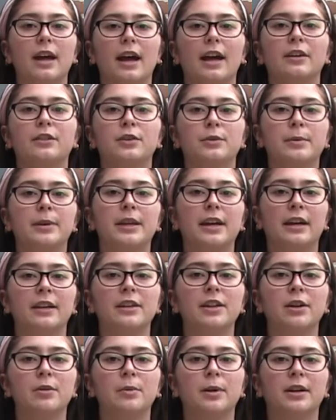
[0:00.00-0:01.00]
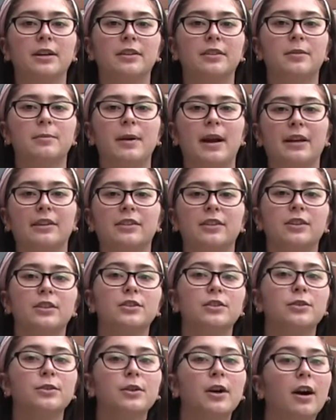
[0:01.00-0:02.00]
as you begin your work to master
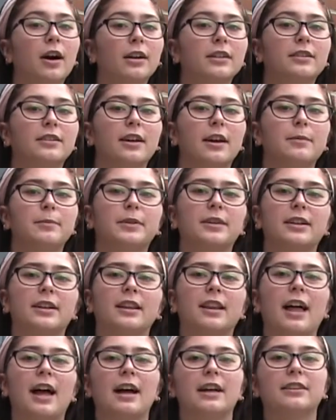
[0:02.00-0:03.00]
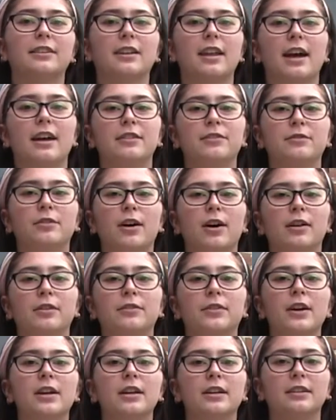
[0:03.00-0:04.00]
new concepts in class that involve
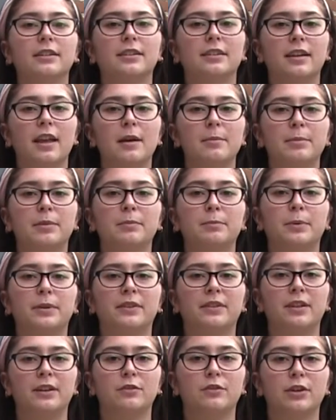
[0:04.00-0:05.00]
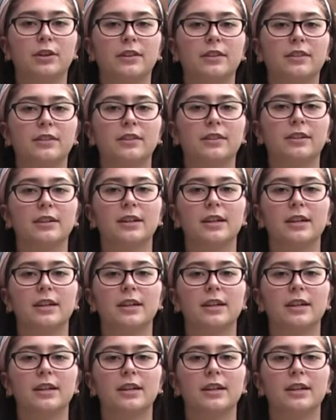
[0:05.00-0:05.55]
stepped procedures.